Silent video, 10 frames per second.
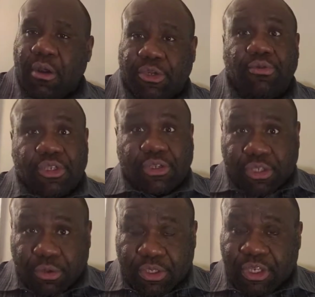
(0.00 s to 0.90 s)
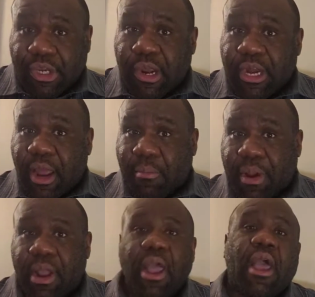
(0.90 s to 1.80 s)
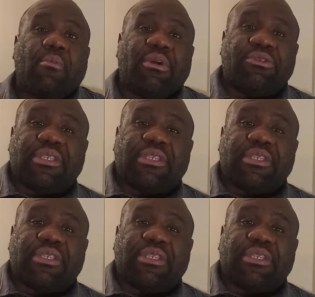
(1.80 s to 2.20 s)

use your social security number when you